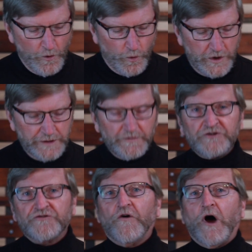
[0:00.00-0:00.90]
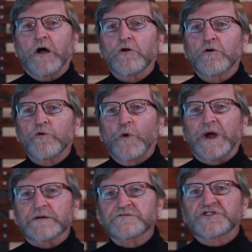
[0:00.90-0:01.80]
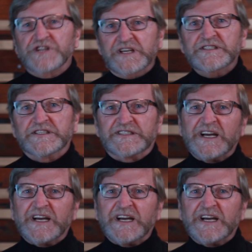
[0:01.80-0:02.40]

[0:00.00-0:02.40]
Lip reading: We must follow the way of Jesus.